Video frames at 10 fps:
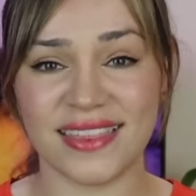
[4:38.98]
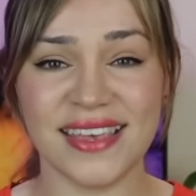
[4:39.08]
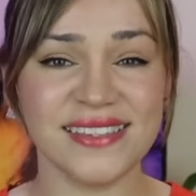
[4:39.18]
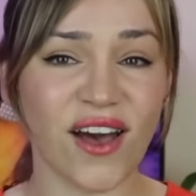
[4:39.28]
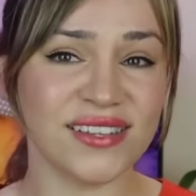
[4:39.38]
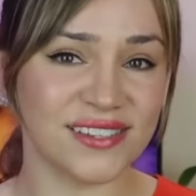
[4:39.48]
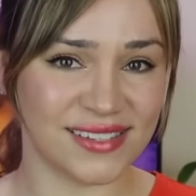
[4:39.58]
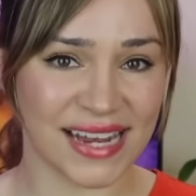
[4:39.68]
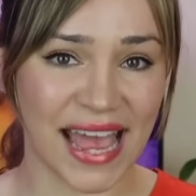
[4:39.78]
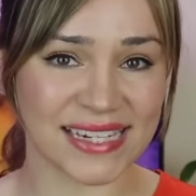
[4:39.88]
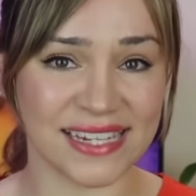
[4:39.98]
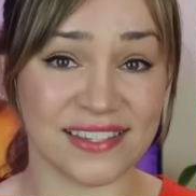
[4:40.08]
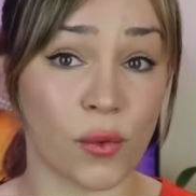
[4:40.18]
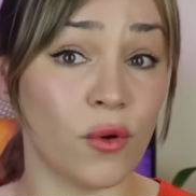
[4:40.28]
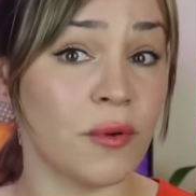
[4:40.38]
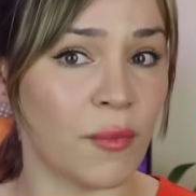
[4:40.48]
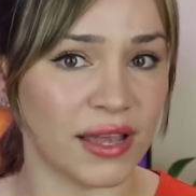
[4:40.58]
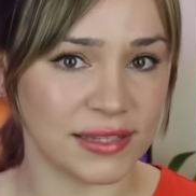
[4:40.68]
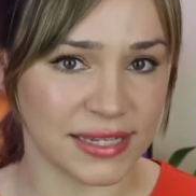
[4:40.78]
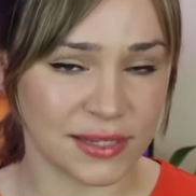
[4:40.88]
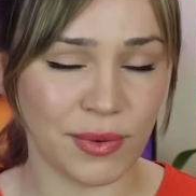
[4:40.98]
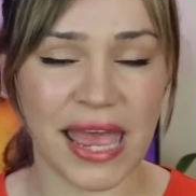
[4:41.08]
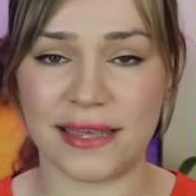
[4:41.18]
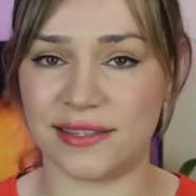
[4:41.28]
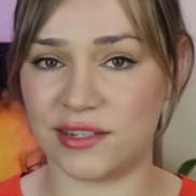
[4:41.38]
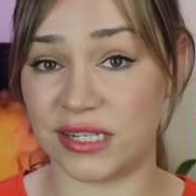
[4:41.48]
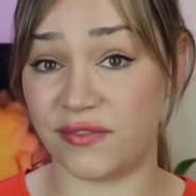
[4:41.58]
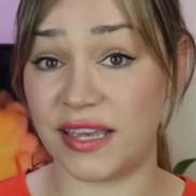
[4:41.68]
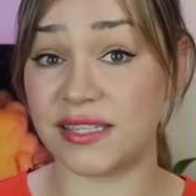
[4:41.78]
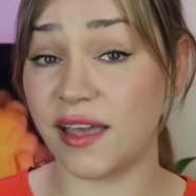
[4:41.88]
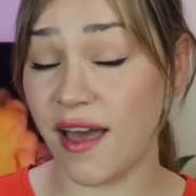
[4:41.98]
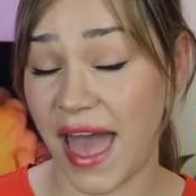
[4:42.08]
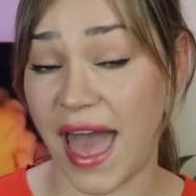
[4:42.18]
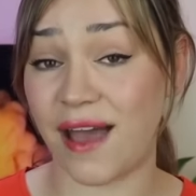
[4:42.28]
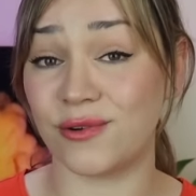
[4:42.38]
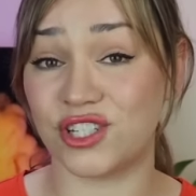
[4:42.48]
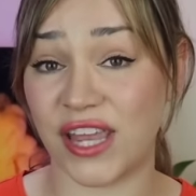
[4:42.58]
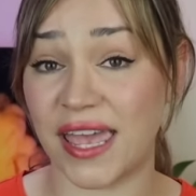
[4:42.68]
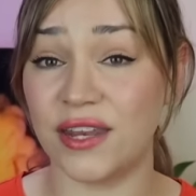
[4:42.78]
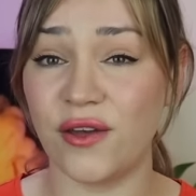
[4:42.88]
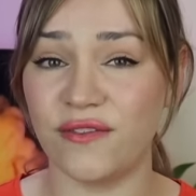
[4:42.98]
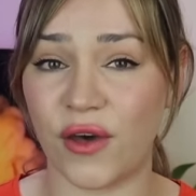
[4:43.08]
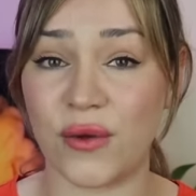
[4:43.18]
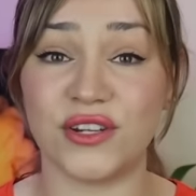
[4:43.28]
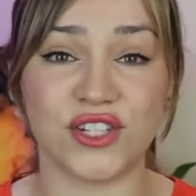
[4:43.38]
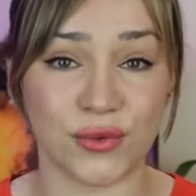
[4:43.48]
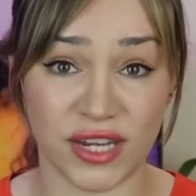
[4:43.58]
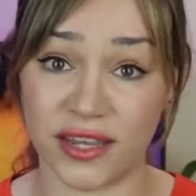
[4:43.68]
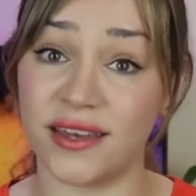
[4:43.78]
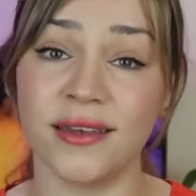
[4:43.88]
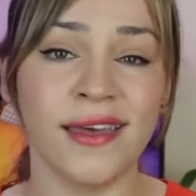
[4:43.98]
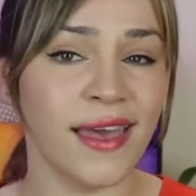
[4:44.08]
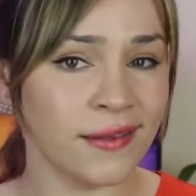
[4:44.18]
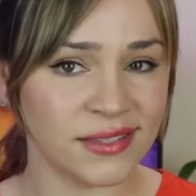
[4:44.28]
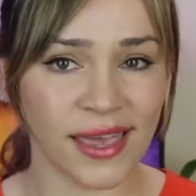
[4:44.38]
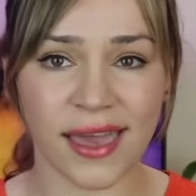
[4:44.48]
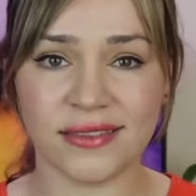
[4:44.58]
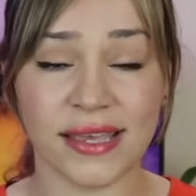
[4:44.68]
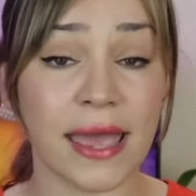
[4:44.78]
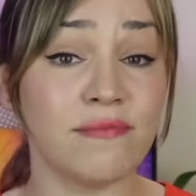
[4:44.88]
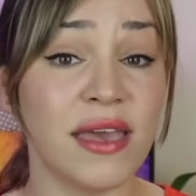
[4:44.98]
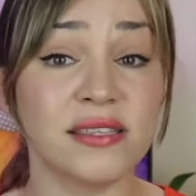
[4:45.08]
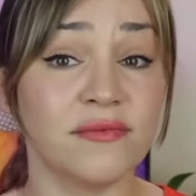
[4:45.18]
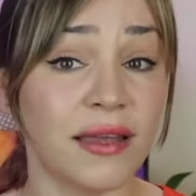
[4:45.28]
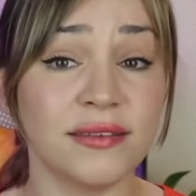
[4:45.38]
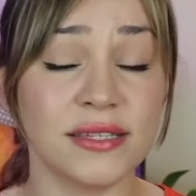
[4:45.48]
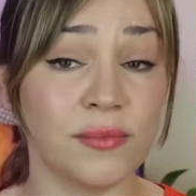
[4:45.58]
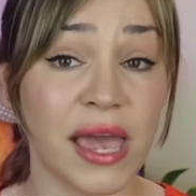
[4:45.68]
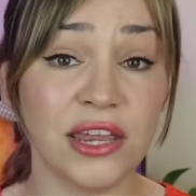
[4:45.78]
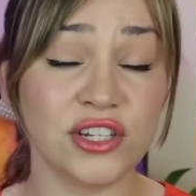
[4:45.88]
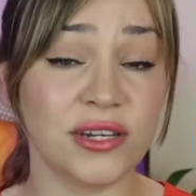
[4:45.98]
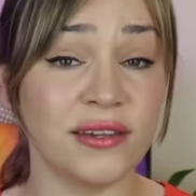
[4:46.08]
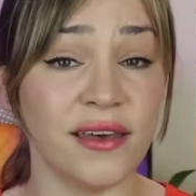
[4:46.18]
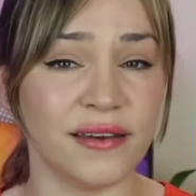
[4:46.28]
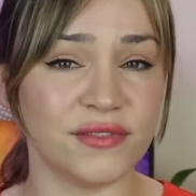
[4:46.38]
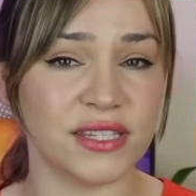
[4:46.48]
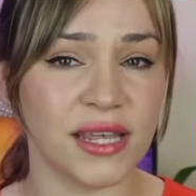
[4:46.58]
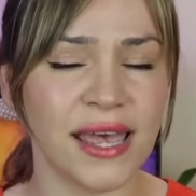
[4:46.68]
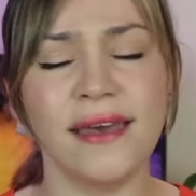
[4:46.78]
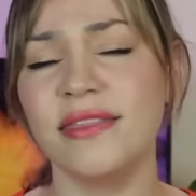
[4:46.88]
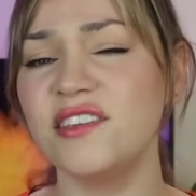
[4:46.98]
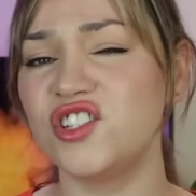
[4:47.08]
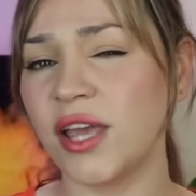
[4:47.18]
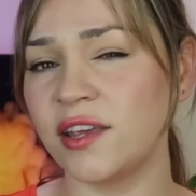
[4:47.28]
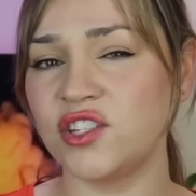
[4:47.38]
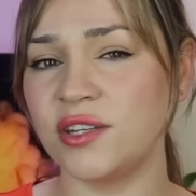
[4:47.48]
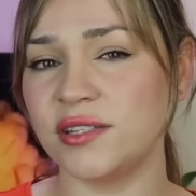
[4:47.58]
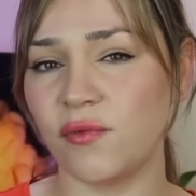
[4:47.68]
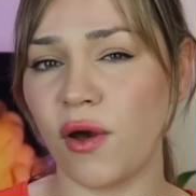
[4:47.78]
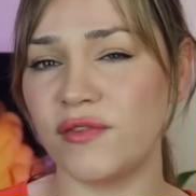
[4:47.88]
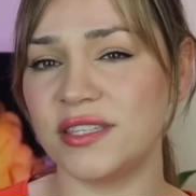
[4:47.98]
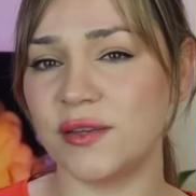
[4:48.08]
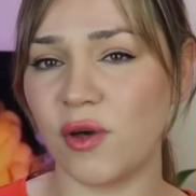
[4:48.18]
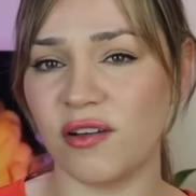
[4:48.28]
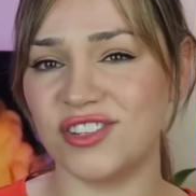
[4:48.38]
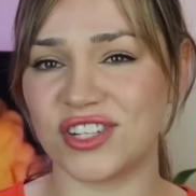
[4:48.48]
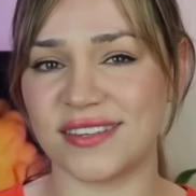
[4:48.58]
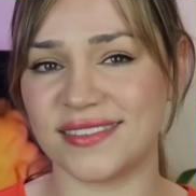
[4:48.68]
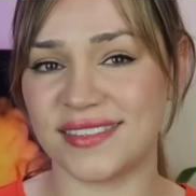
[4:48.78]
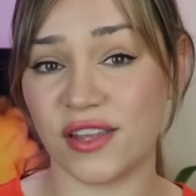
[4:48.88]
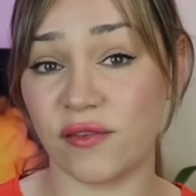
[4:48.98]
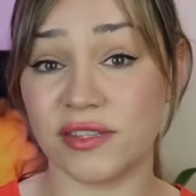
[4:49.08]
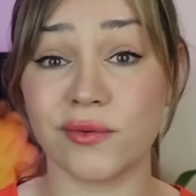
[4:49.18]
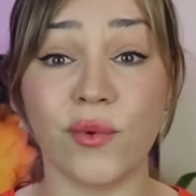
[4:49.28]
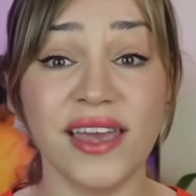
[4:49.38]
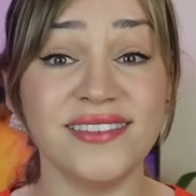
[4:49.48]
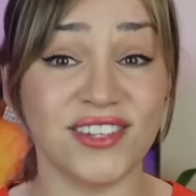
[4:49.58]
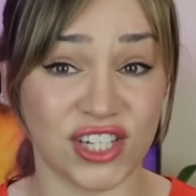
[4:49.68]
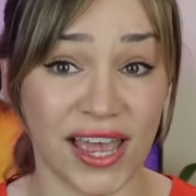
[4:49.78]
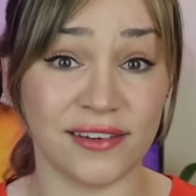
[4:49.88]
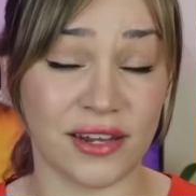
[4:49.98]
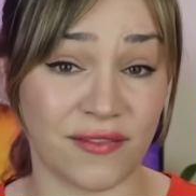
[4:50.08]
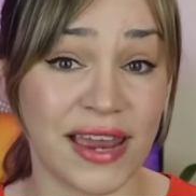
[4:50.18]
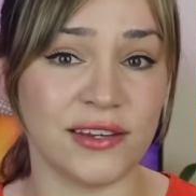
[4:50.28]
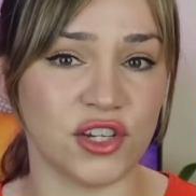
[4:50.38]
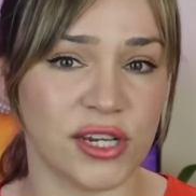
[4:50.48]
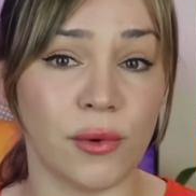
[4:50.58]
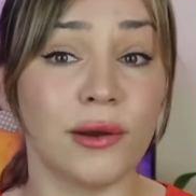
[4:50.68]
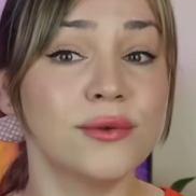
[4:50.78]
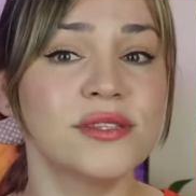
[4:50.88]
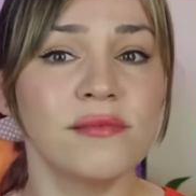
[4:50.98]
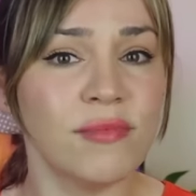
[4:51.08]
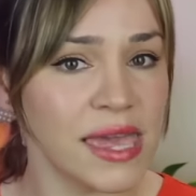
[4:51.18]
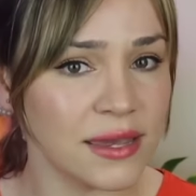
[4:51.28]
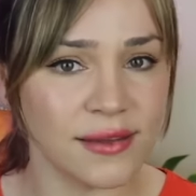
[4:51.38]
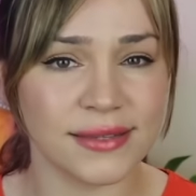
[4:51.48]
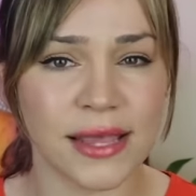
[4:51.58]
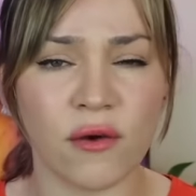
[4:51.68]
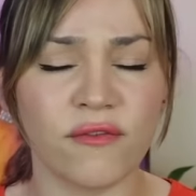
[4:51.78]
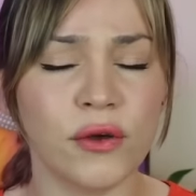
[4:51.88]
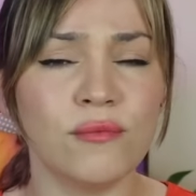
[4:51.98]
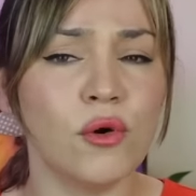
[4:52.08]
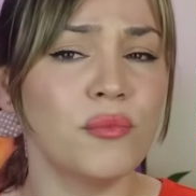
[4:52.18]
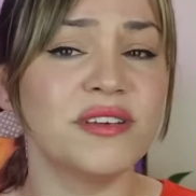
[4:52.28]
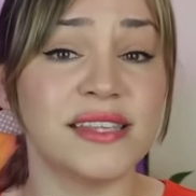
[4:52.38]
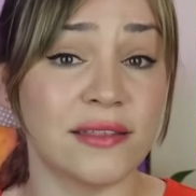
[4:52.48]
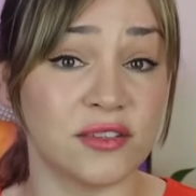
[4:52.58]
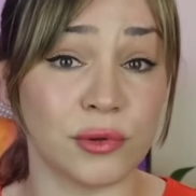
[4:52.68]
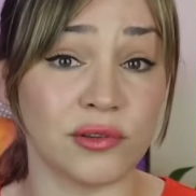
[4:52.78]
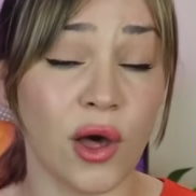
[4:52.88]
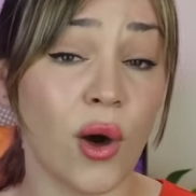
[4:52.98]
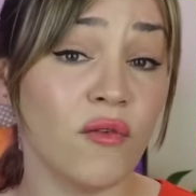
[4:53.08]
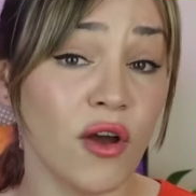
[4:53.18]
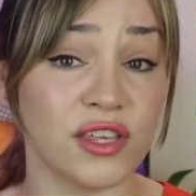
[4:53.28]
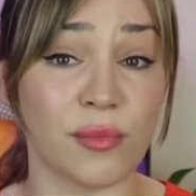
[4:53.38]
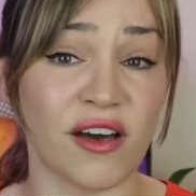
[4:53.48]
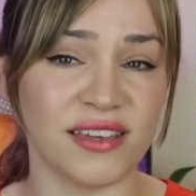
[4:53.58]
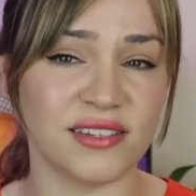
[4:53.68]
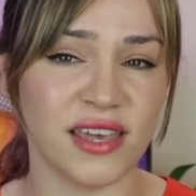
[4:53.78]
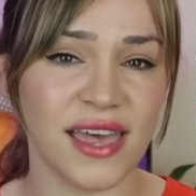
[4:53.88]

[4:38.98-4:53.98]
These are subtle actions a woman might display, such as fixing her hair or checking her phone as you near, indicating a mix of anticipation and nerves. These gestures are often subconscious and serve as a way to channel her energy while also making herself feel more presentable or occupied.